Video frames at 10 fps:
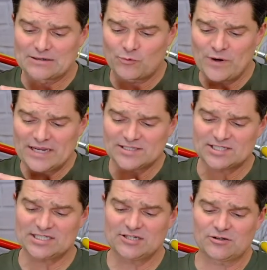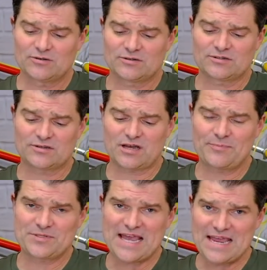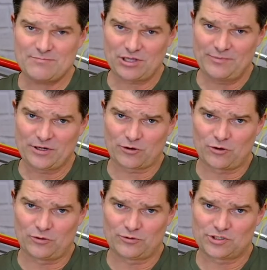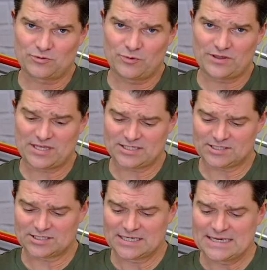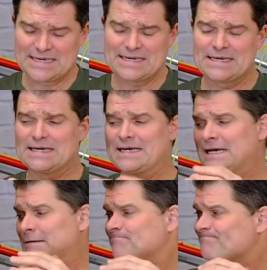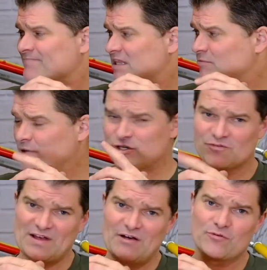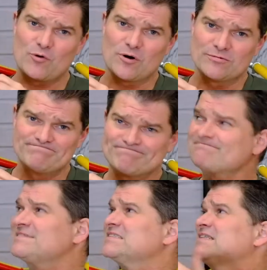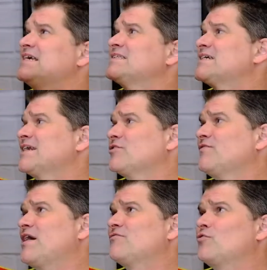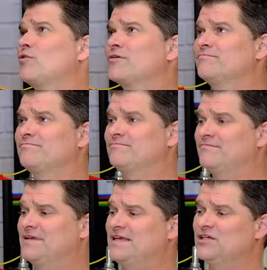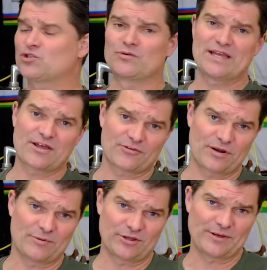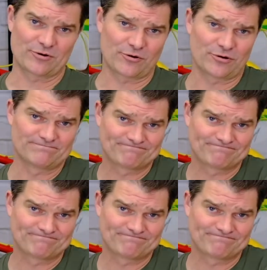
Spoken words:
we could seal up to 8 millimeter holes with this, but your valve core, the inside of your valve core, is only a 3 millimeter hole.